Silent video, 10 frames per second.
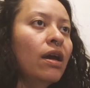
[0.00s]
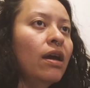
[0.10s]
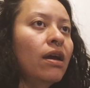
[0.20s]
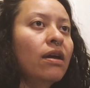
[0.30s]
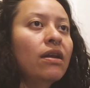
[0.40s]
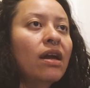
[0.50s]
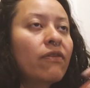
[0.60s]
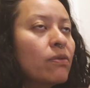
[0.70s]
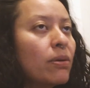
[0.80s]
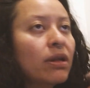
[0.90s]
and
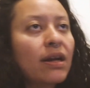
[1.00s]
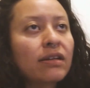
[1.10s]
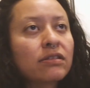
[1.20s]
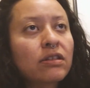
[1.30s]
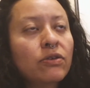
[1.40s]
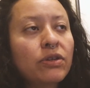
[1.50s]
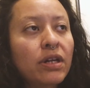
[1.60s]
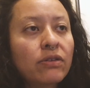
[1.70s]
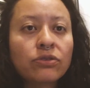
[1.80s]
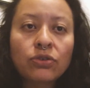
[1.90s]
everybody has narrowed
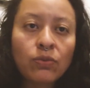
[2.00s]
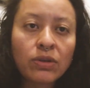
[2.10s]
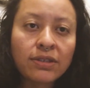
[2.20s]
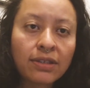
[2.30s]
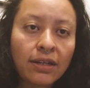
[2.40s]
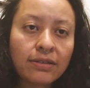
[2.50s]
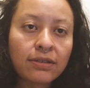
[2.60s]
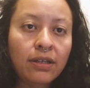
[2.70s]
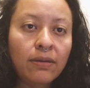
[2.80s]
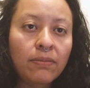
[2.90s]
down to one design
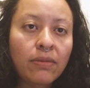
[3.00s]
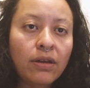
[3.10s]
scheme